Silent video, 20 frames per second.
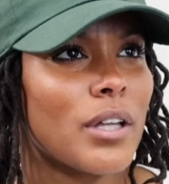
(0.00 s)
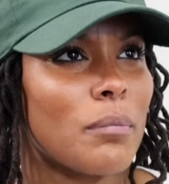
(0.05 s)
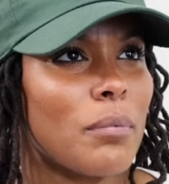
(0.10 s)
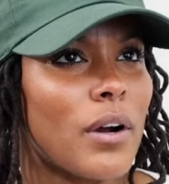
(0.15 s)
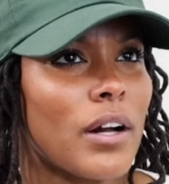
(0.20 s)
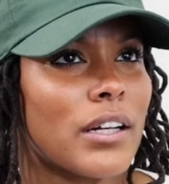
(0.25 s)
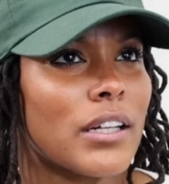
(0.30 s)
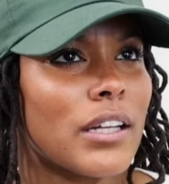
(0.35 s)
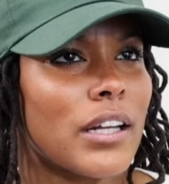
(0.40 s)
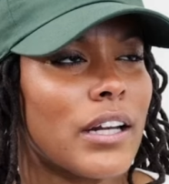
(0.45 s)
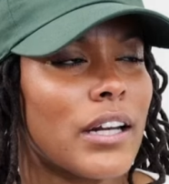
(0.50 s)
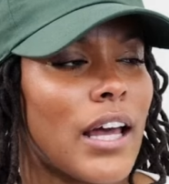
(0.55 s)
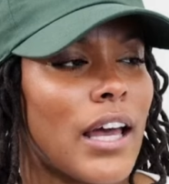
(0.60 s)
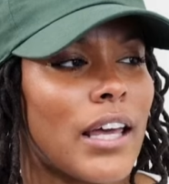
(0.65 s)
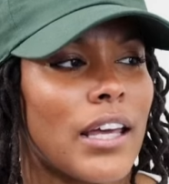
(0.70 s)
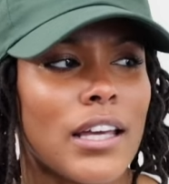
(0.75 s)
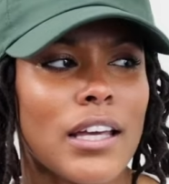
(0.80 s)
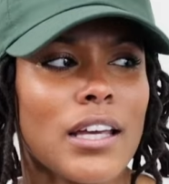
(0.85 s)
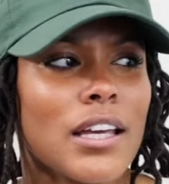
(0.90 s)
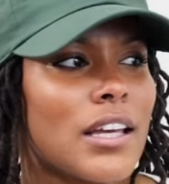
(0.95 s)
party that
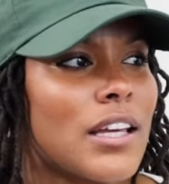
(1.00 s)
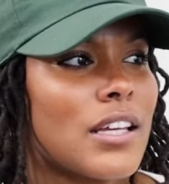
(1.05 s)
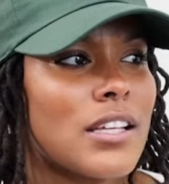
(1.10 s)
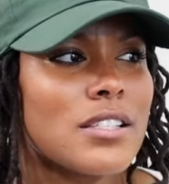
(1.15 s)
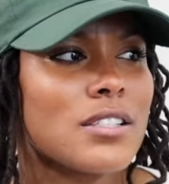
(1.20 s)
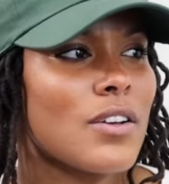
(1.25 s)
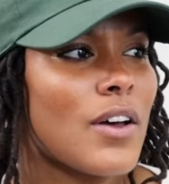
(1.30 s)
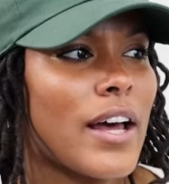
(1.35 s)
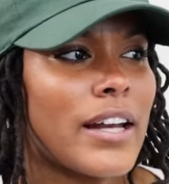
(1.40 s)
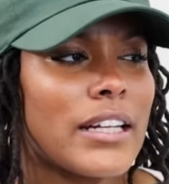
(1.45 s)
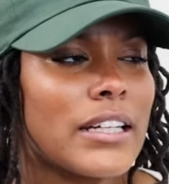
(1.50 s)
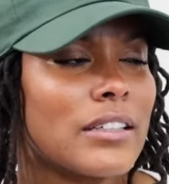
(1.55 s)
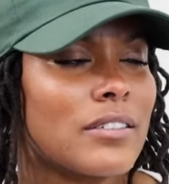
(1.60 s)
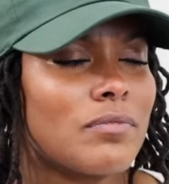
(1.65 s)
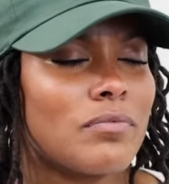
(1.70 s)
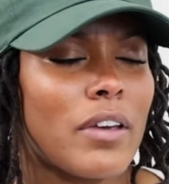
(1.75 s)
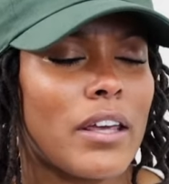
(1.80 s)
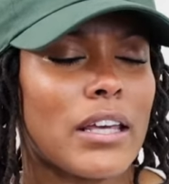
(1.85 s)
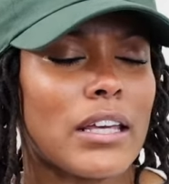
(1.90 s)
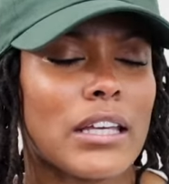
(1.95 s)
night, so I
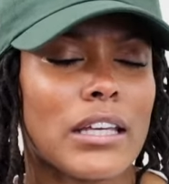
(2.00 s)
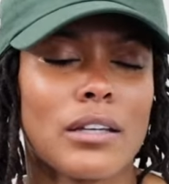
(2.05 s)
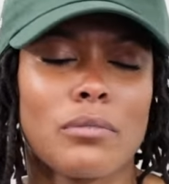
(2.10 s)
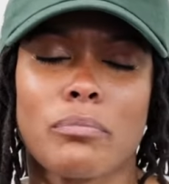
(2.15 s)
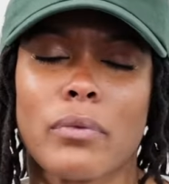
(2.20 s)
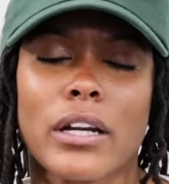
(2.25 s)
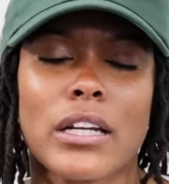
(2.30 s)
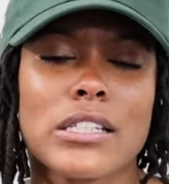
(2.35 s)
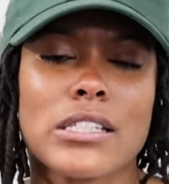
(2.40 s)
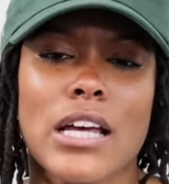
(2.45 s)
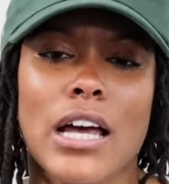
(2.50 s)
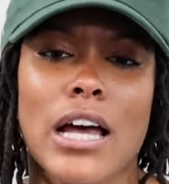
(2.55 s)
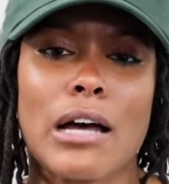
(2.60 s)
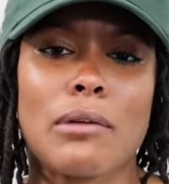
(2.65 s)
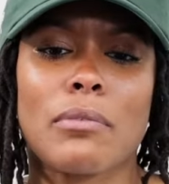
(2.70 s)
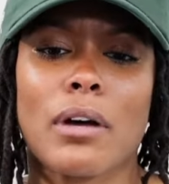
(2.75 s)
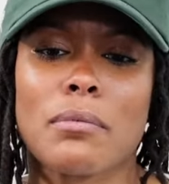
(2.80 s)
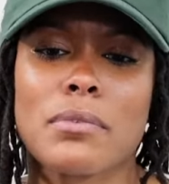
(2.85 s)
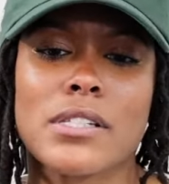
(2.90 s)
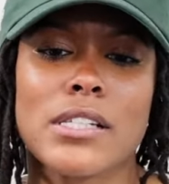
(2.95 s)
didn't make it. By the
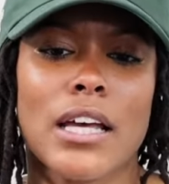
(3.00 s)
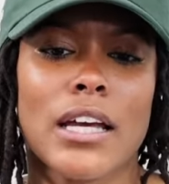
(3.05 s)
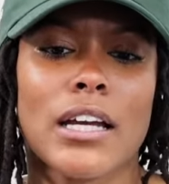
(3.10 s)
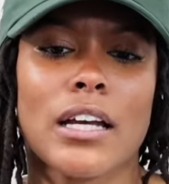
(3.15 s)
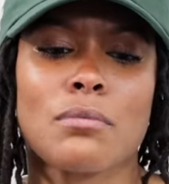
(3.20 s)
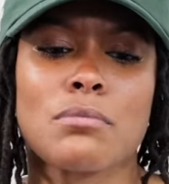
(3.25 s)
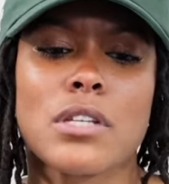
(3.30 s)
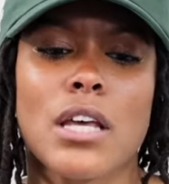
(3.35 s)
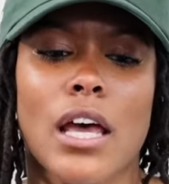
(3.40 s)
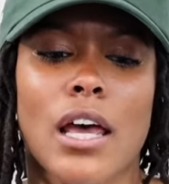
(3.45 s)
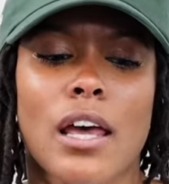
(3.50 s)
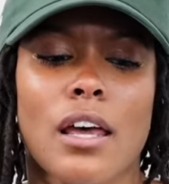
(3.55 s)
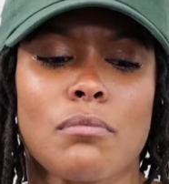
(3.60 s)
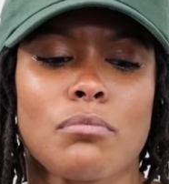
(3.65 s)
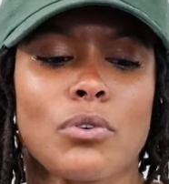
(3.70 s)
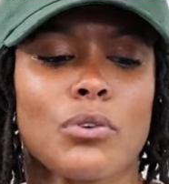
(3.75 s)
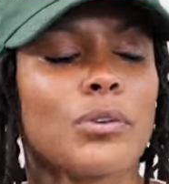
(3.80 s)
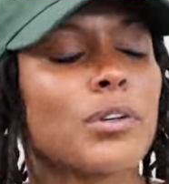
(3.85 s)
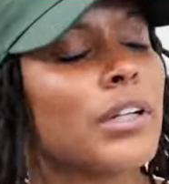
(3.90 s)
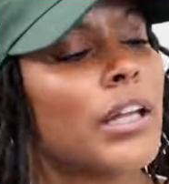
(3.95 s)
time I was like, I'm tired,
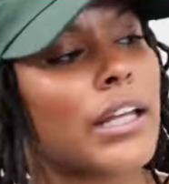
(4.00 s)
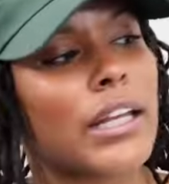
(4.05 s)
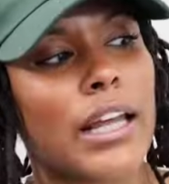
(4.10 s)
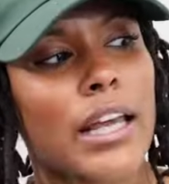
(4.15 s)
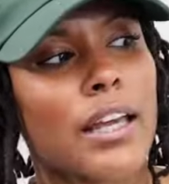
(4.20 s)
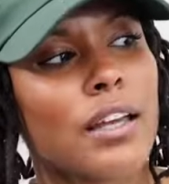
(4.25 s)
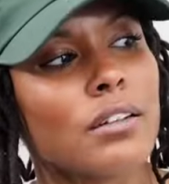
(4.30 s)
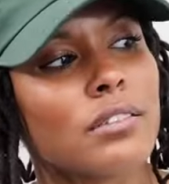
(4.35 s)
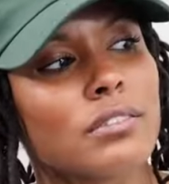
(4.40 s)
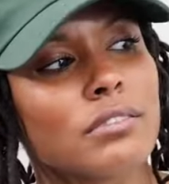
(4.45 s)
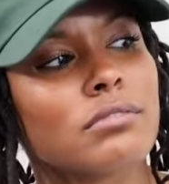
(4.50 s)
I'm going to lay down.